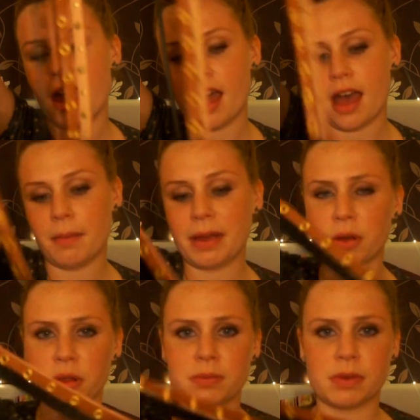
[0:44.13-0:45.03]
Um, I
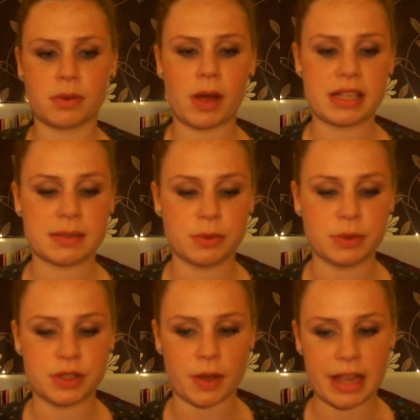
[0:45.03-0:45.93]
got them quite
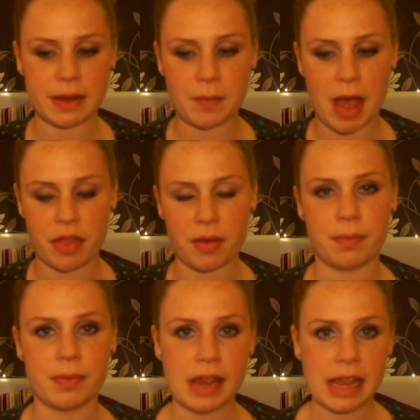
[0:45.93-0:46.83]
small so I can wear
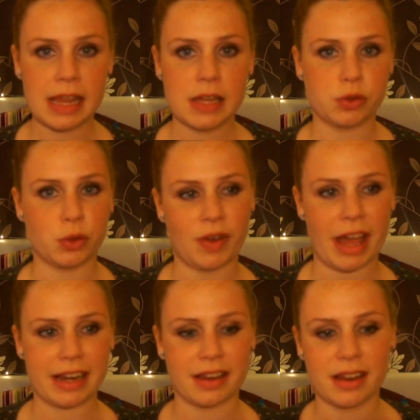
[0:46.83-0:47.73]
them sort of
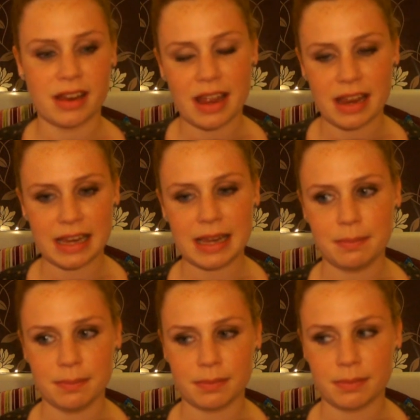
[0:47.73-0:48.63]
like
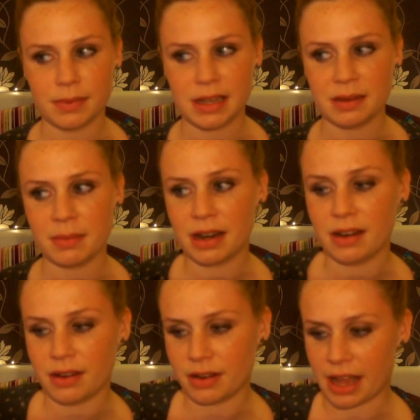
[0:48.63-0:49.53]
in, in the middle
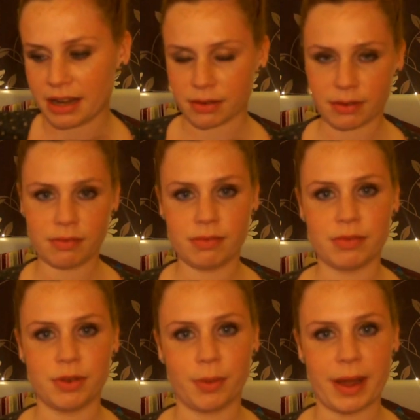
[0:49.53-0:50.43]
of like
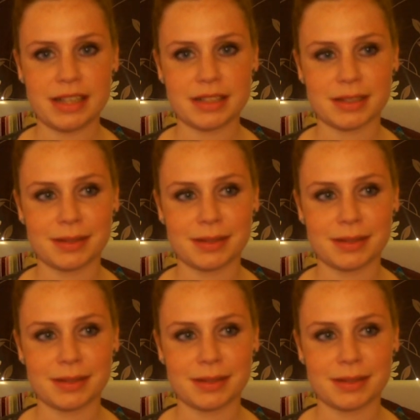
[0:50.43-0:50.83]
your waist,